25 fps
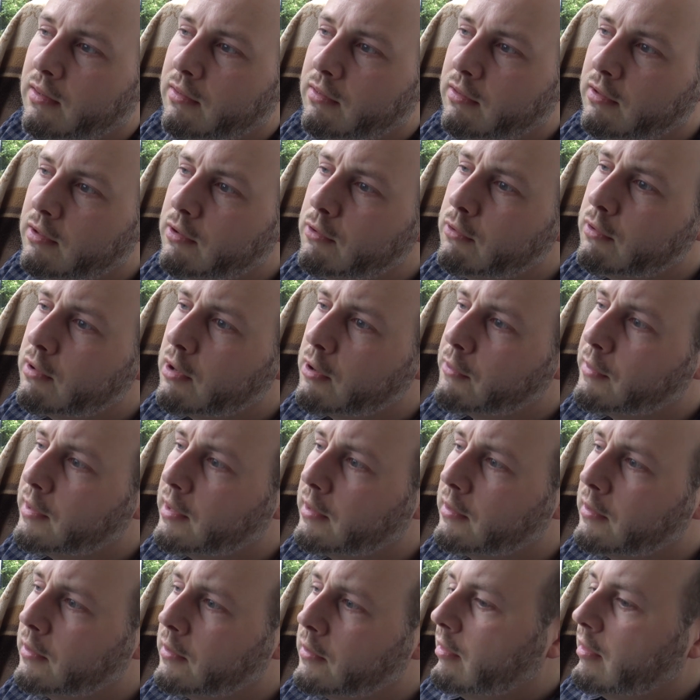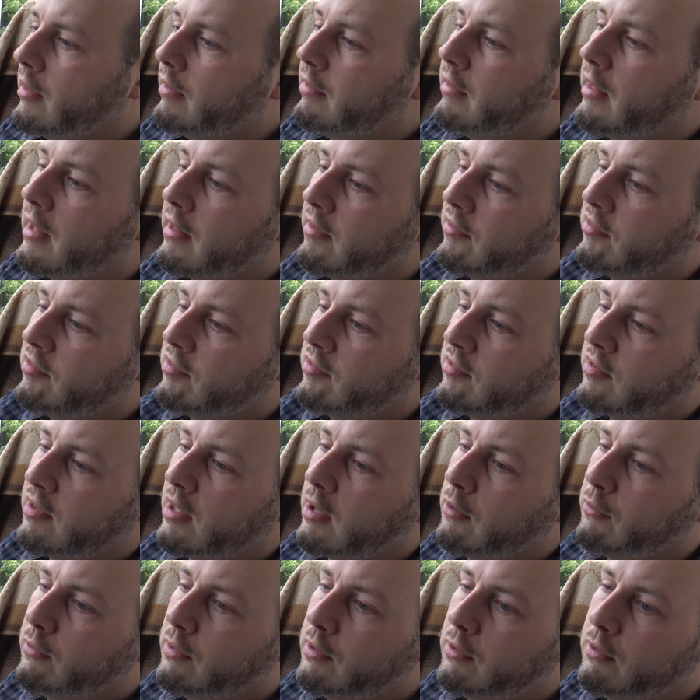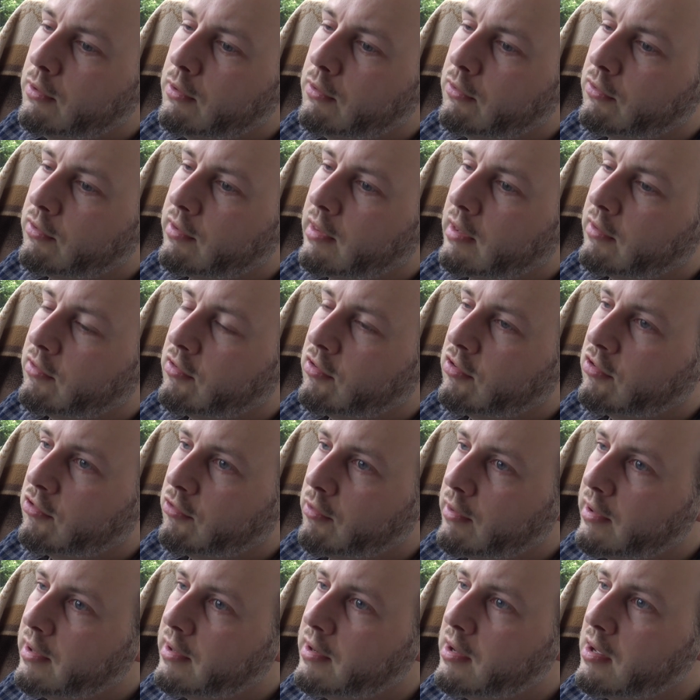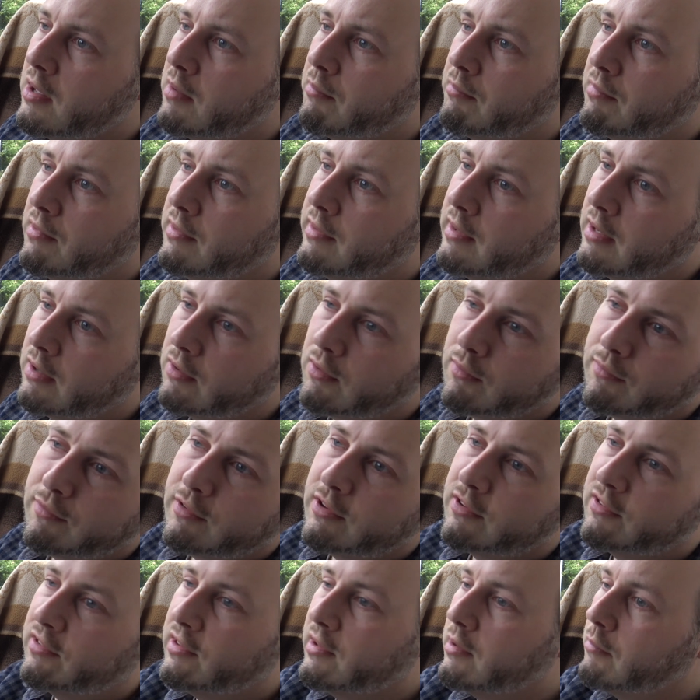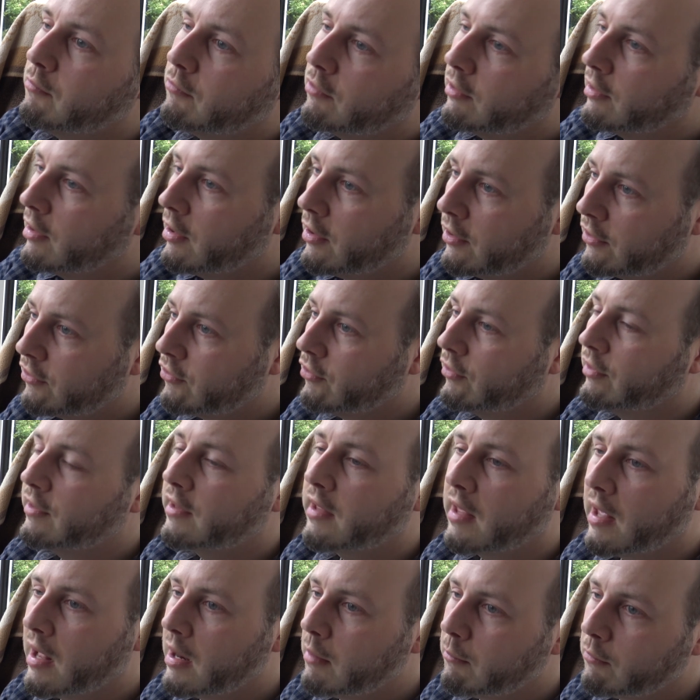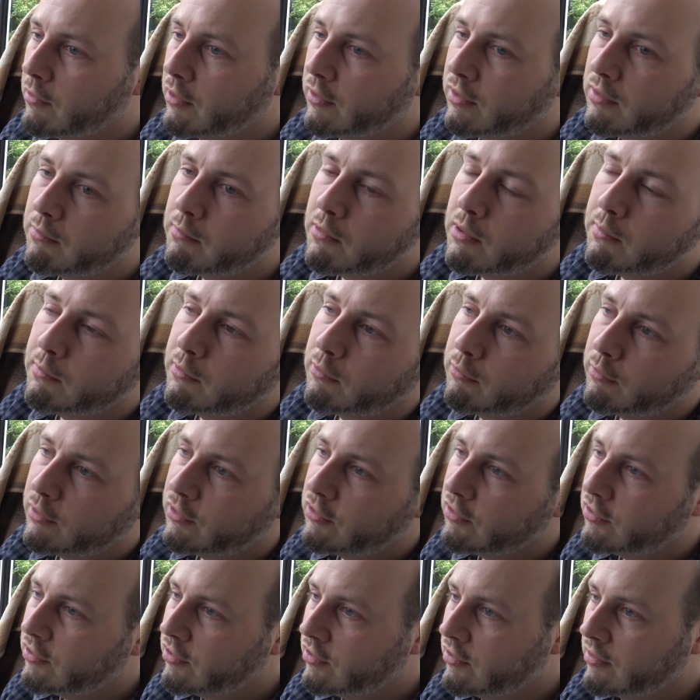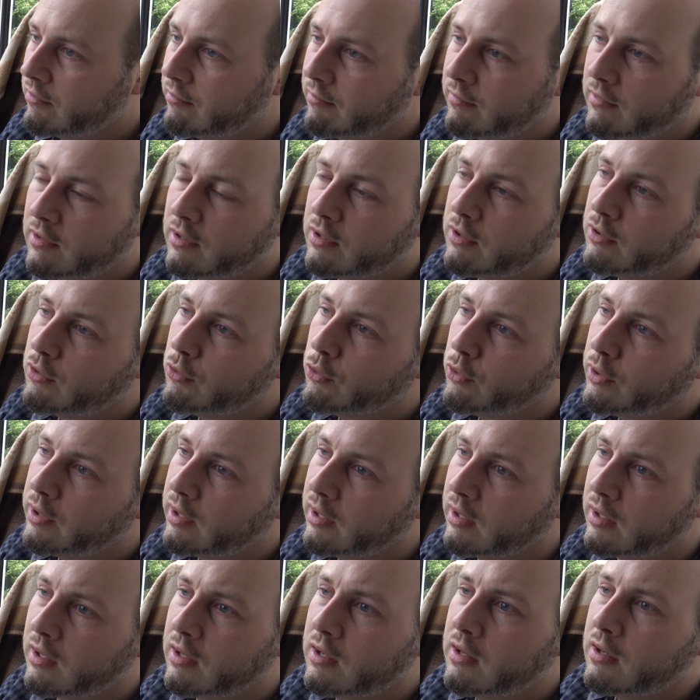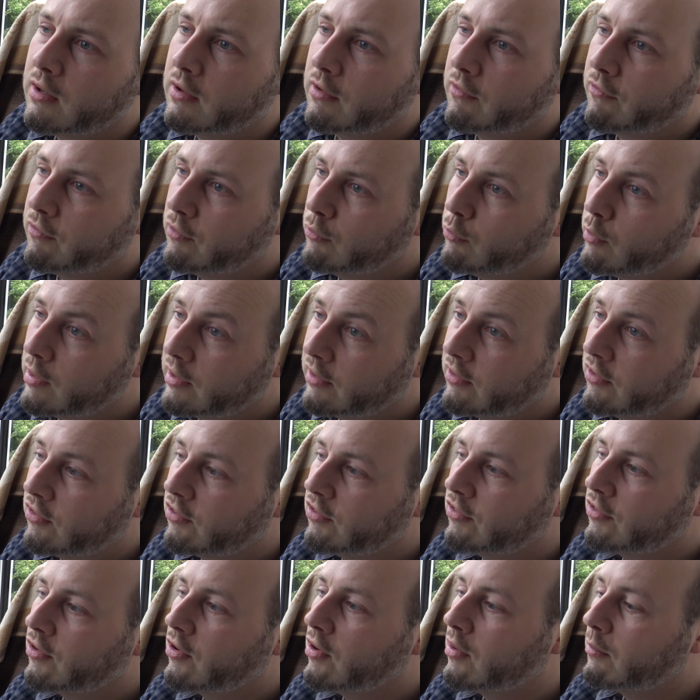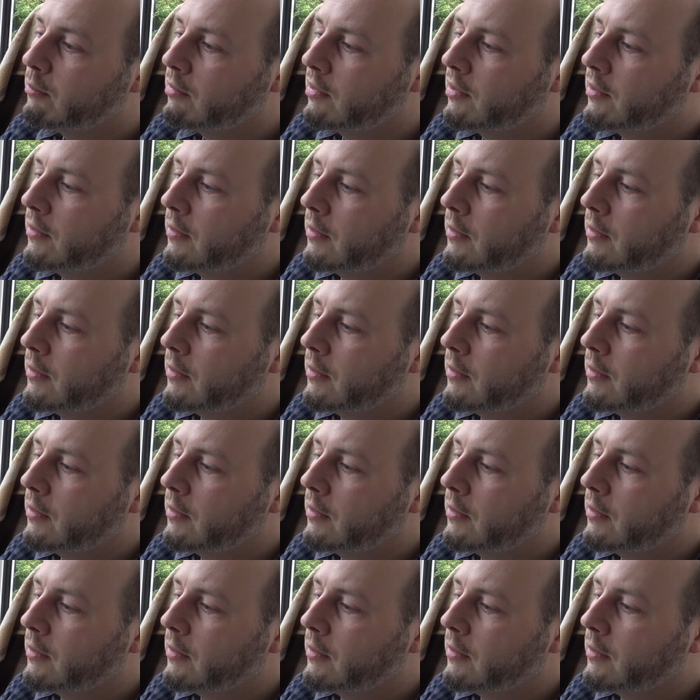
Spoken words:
that you go in, and then that's how you use that to straighten up. And then obviously I'm reliant on the camera at the moment, which is annoying, for when to stop.